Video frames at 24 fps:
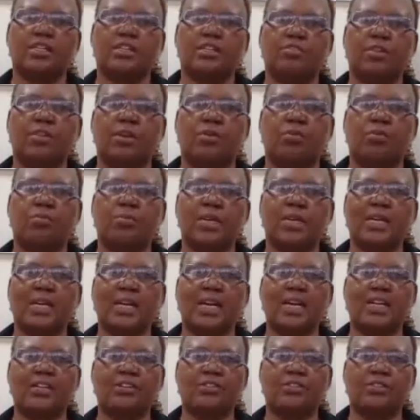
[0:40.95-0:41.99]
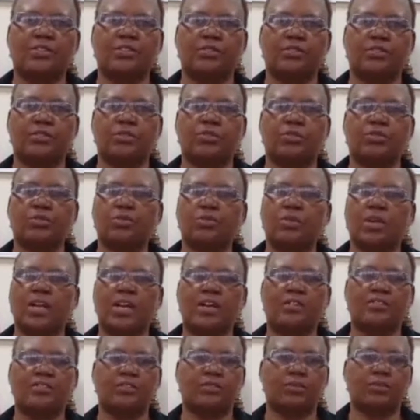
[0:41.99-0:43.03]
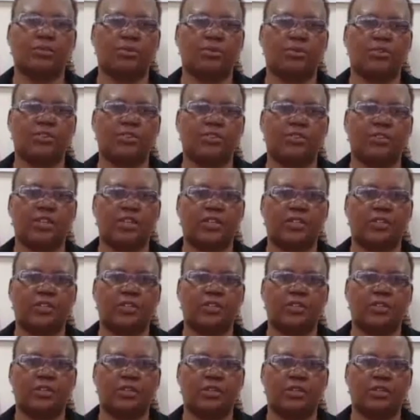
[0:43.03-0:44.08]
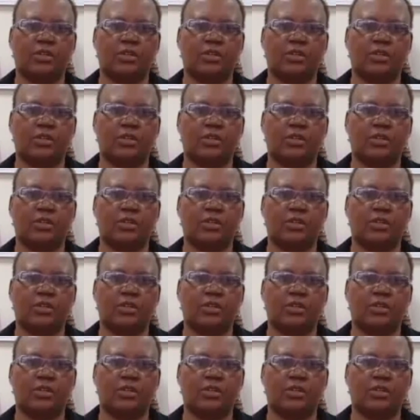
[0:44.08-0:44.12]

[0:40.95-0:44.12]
developing countries through livestock research.